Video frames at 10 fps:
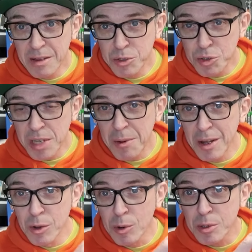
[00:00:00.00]
just how
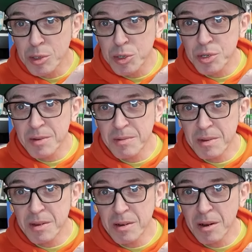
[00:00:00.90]
it looks,
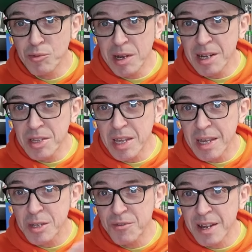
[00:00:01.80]
I really
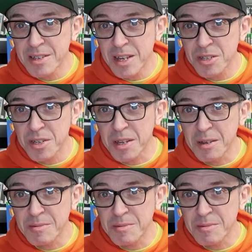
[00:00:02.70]
think it's fantastic.